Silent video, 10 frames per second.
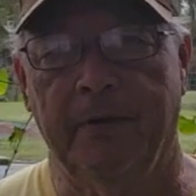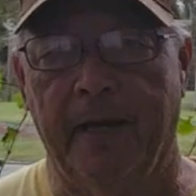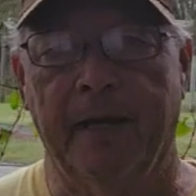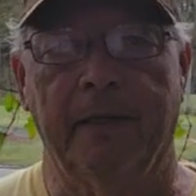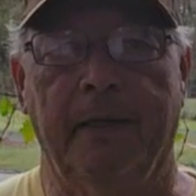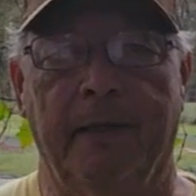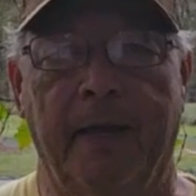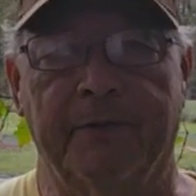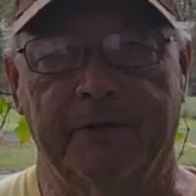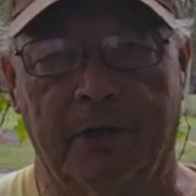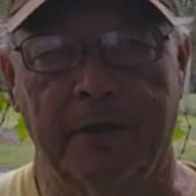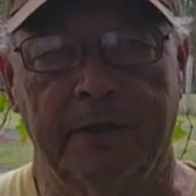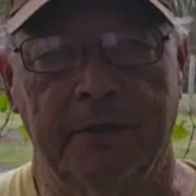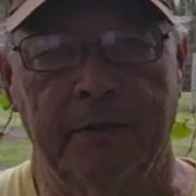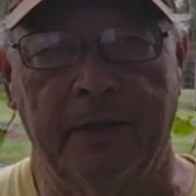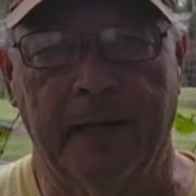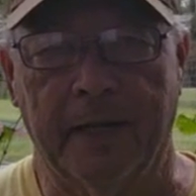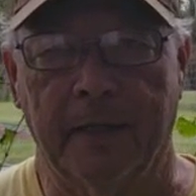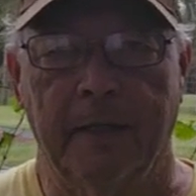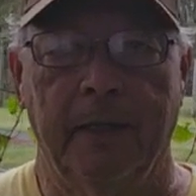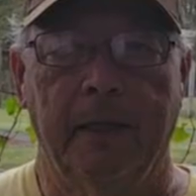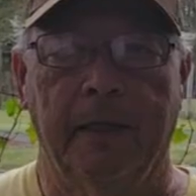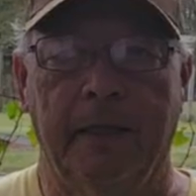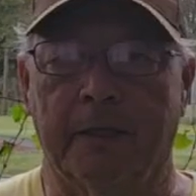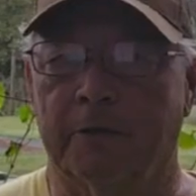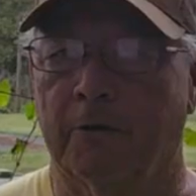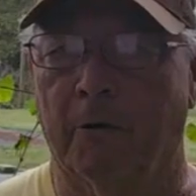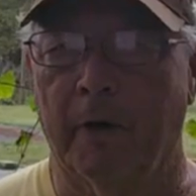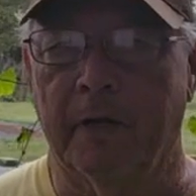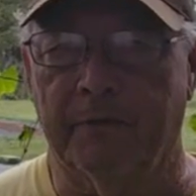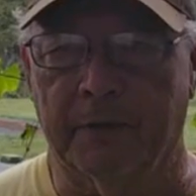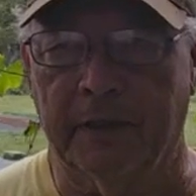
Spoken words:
that and have started doing that, and it's great for